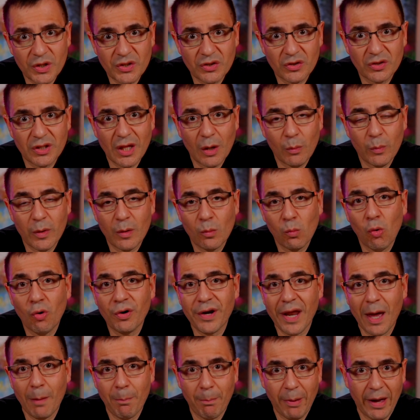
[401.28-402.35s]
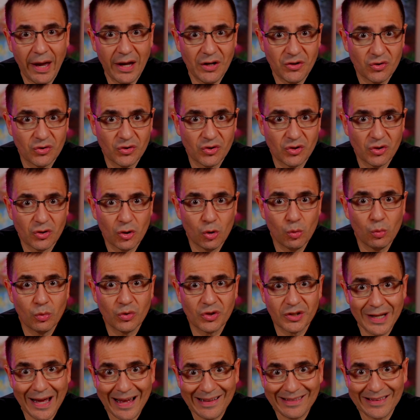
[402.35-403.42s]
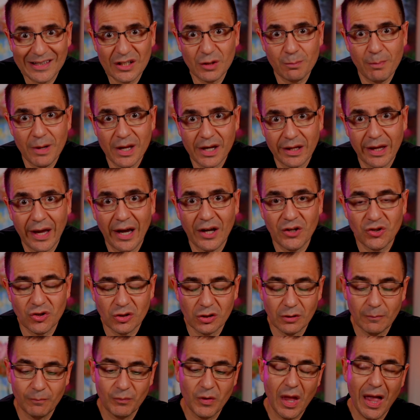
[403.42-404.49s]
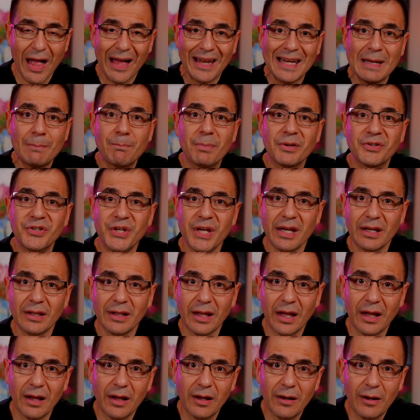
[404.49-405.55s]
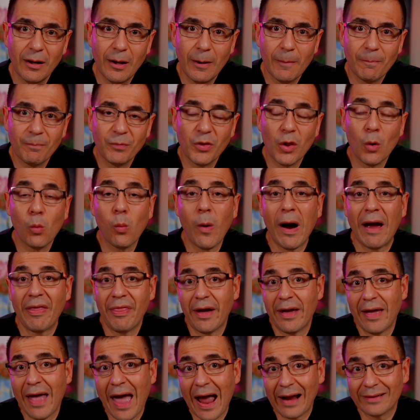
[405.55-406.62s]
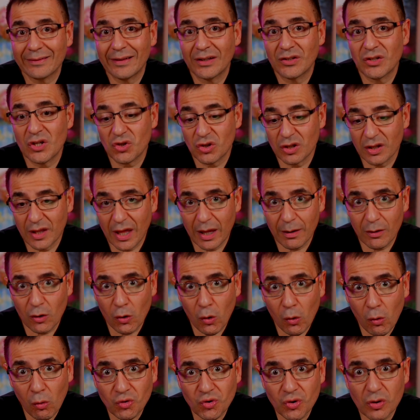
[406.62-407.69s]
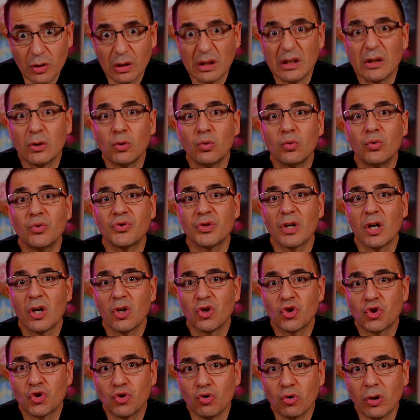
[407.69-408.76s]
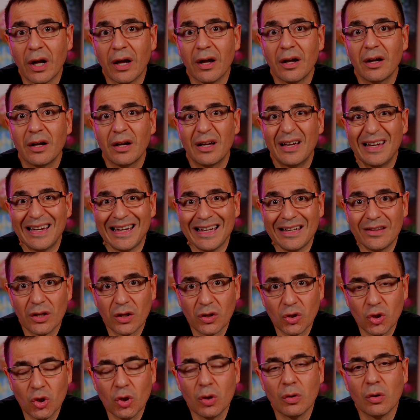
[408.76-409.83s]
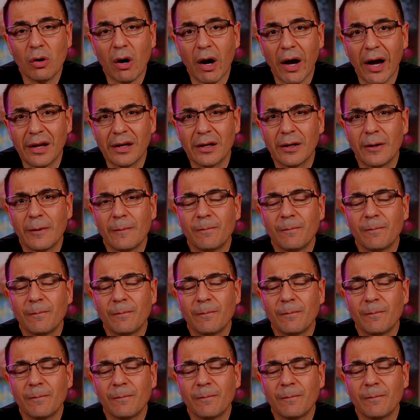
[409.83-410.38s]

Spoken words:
that we warn our patients who start this medication, and in particular, the way they act, essentially they cause you to lose sugar in the urine.